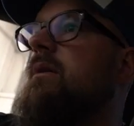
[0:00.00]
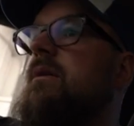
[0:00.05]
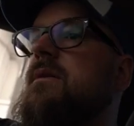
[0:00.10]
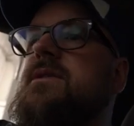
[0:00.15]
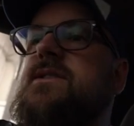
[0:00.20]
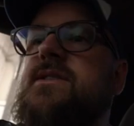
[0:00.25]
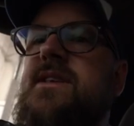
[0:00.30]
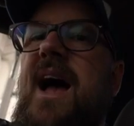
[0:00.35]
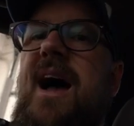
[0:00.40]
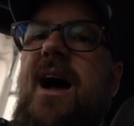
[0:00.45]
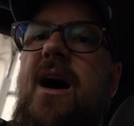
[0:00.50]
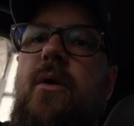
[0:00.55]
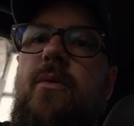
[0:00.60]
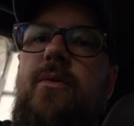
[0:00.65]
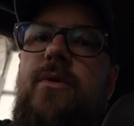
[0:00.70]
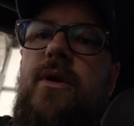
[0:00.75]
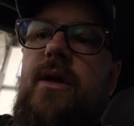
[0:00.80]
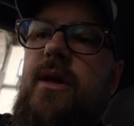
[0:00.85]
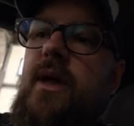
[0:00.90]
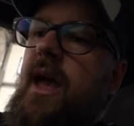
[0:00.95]

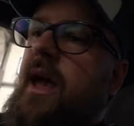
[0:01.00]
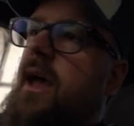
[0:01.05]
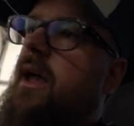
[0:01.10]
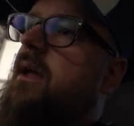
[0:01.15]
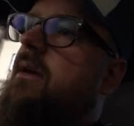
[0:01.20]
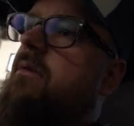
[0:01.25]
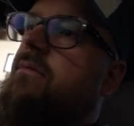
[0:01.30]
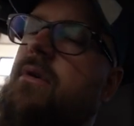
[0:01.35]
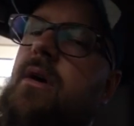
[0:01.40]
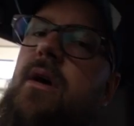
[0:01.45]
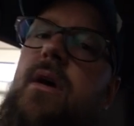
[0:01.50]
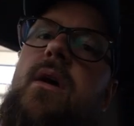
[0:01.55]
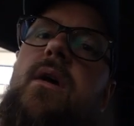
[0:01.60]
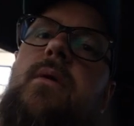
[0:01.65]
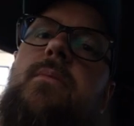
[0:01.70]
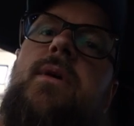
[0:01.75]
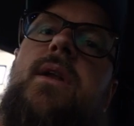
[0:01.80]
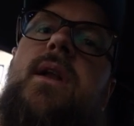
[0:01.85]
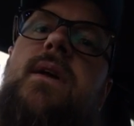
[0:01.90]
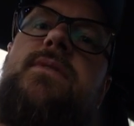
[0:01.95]
sound. Okay, right.
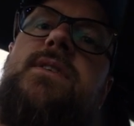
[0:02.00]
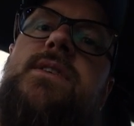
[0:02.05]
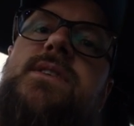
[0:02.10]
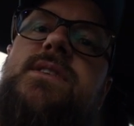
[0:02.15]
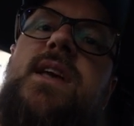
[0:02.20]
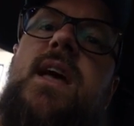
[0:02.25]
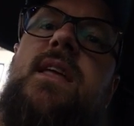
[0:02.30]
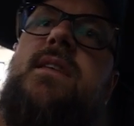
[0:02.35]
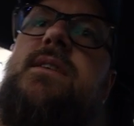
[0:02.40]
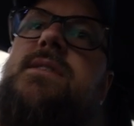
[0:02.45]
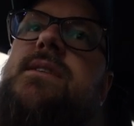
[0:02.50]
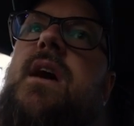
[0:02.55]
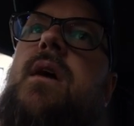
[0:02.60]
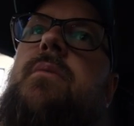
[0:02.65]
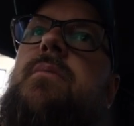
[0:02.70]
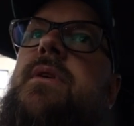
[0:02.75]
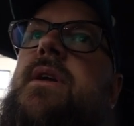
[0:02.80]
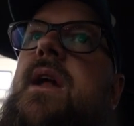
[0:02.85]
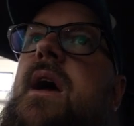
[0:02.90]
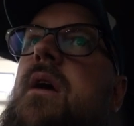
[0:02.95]
I'm going to have to set this
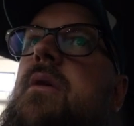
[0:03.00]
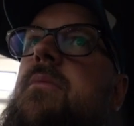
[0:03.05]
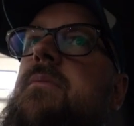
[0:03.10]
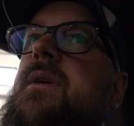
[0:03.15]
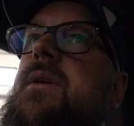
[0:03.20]
camera down